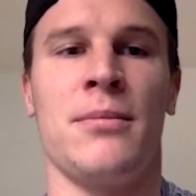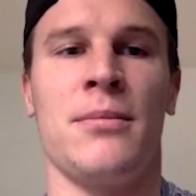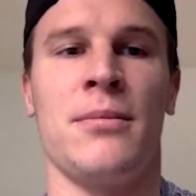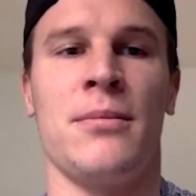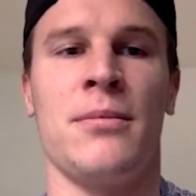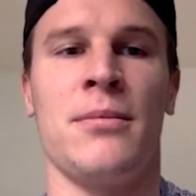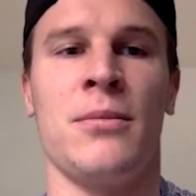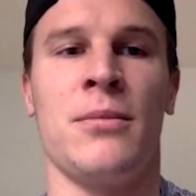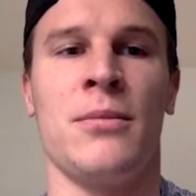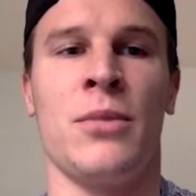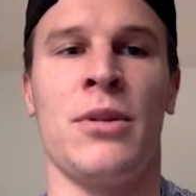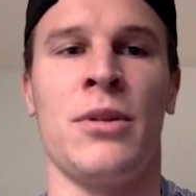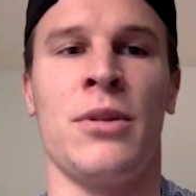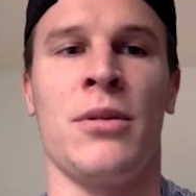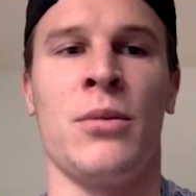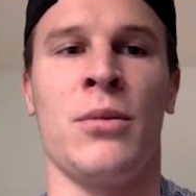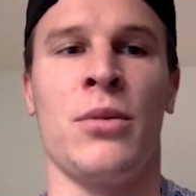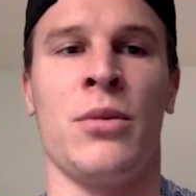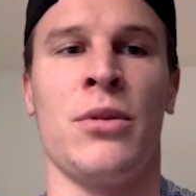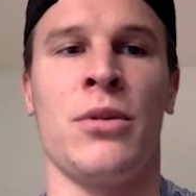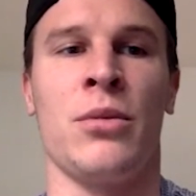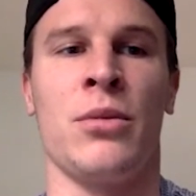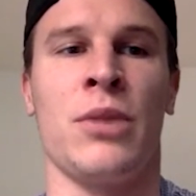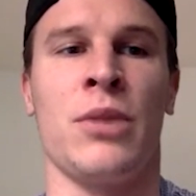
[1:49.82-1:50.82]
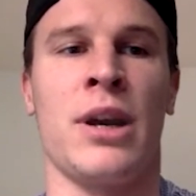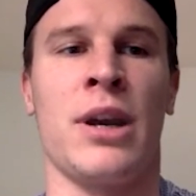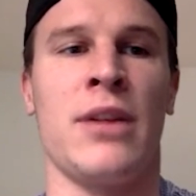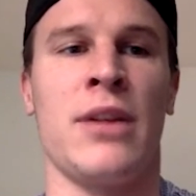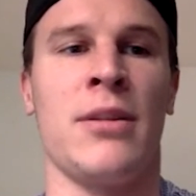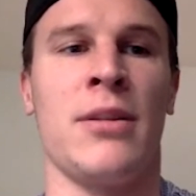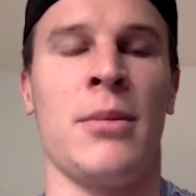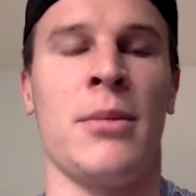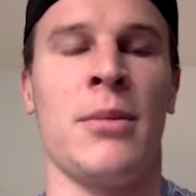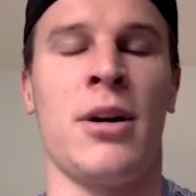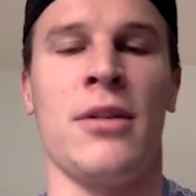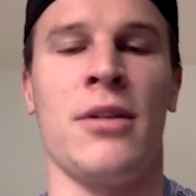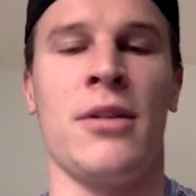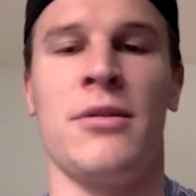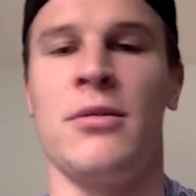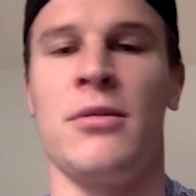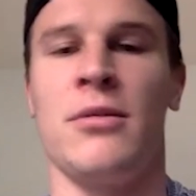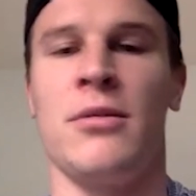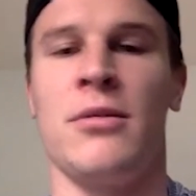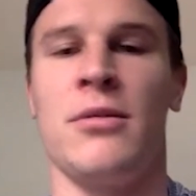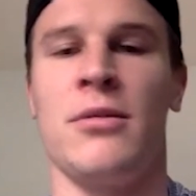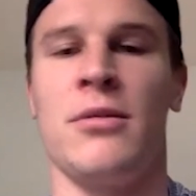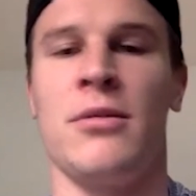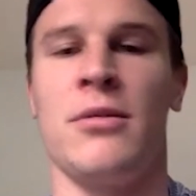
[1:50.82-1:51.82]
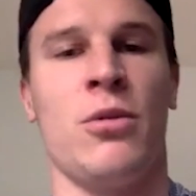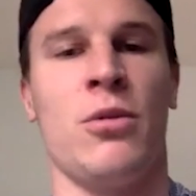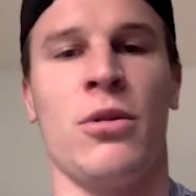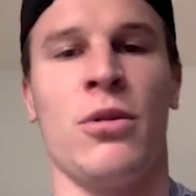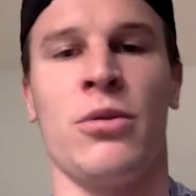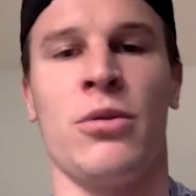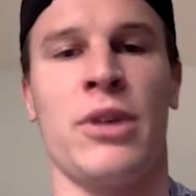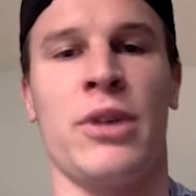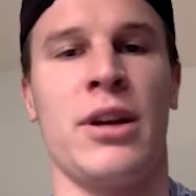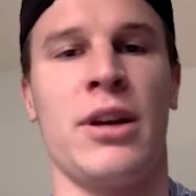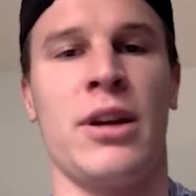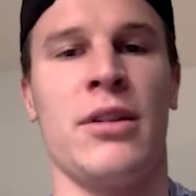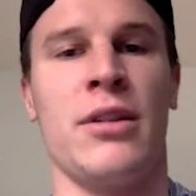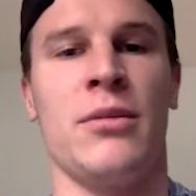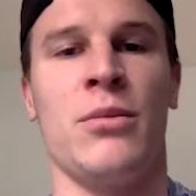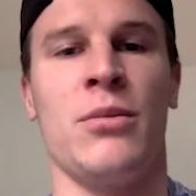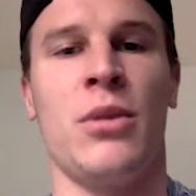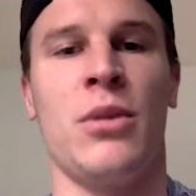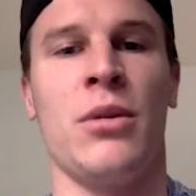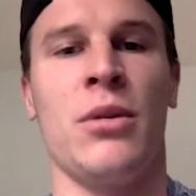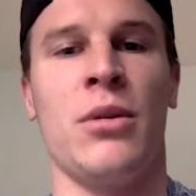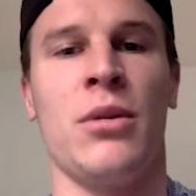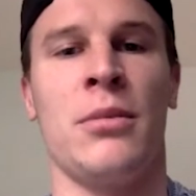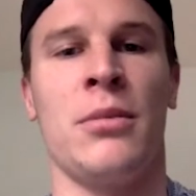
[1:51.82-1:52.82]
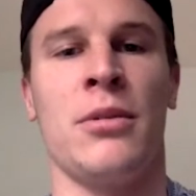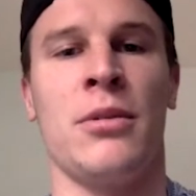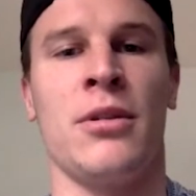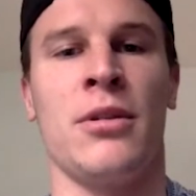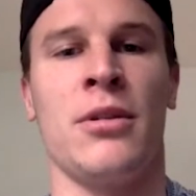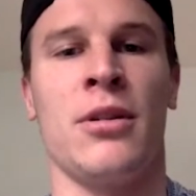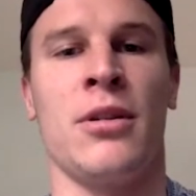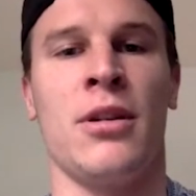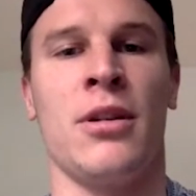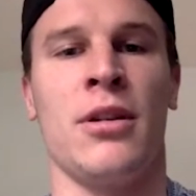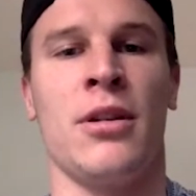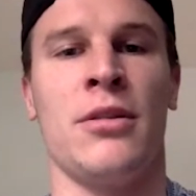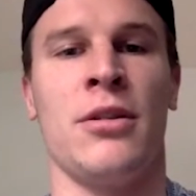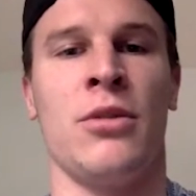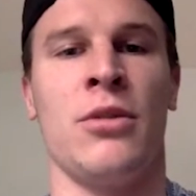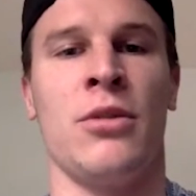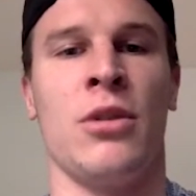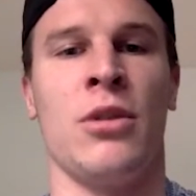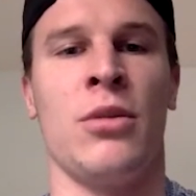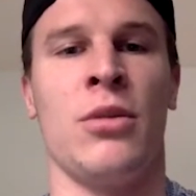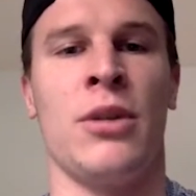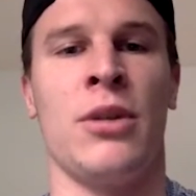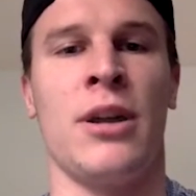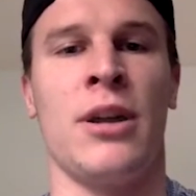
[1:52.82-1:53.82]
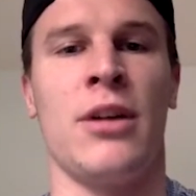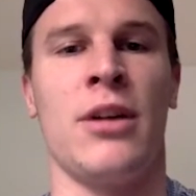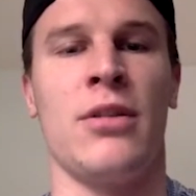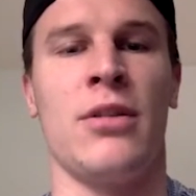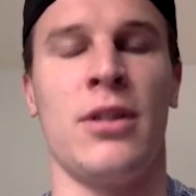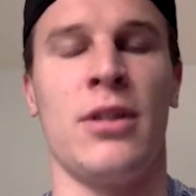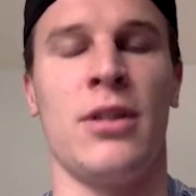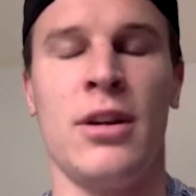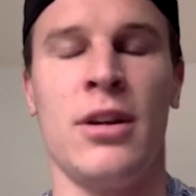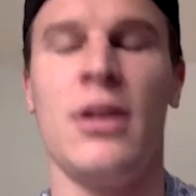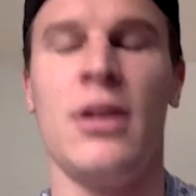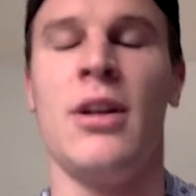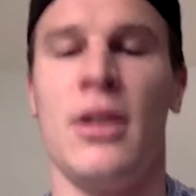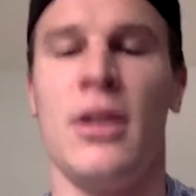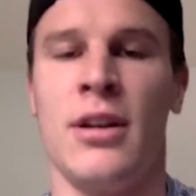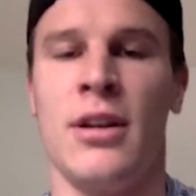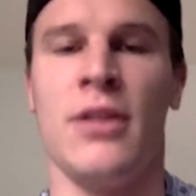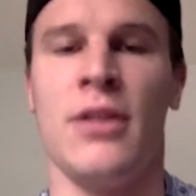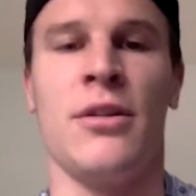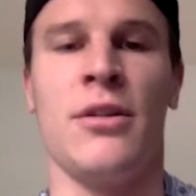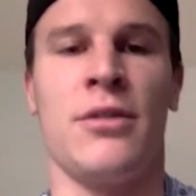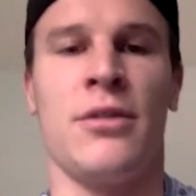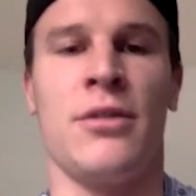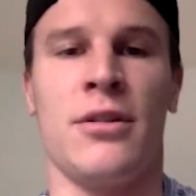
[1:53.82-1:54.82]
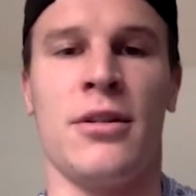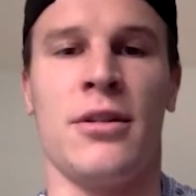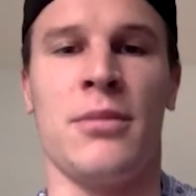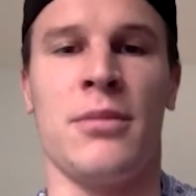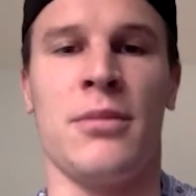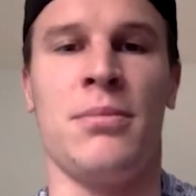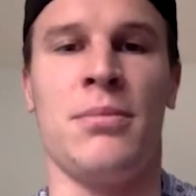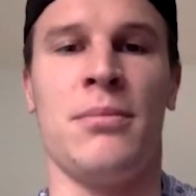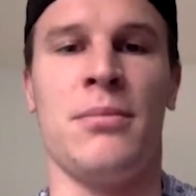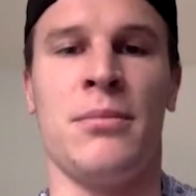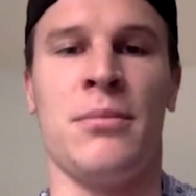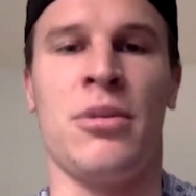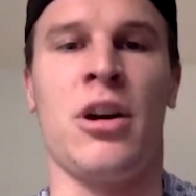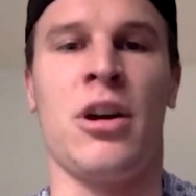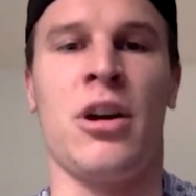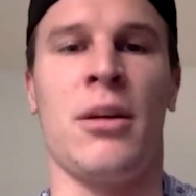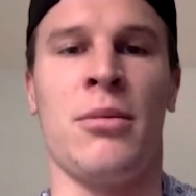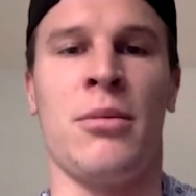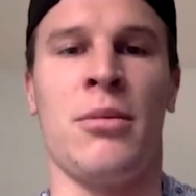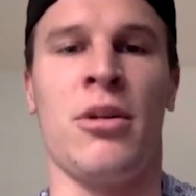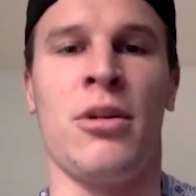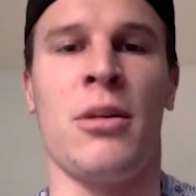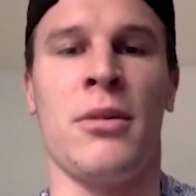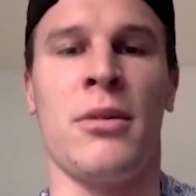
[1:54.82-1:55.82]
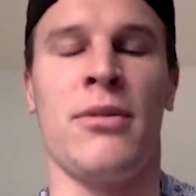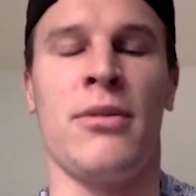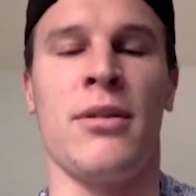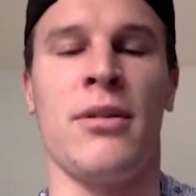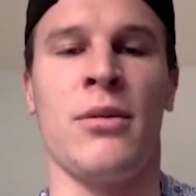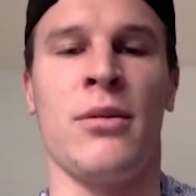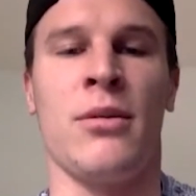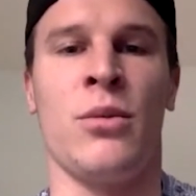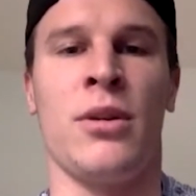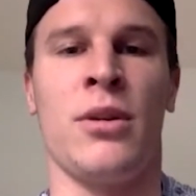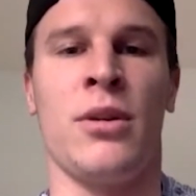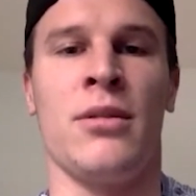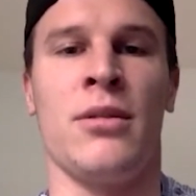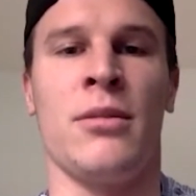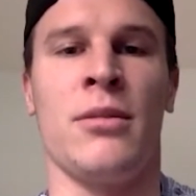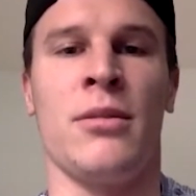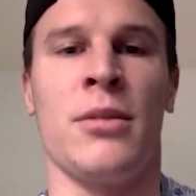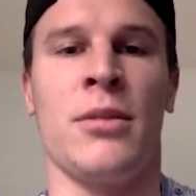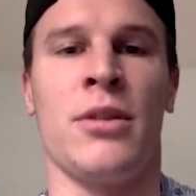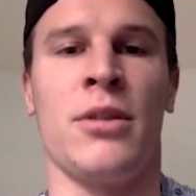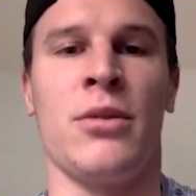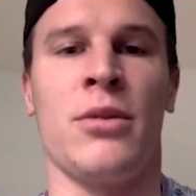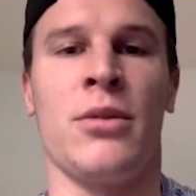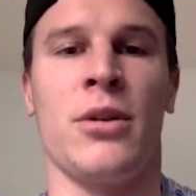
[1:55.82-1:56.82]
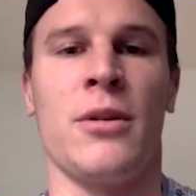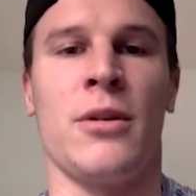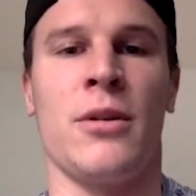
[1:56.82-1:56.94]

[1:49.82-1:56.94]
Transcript: with the rain, the monsoon downpour rain, and we were able to grit one out. That was probably my favorite win of my career.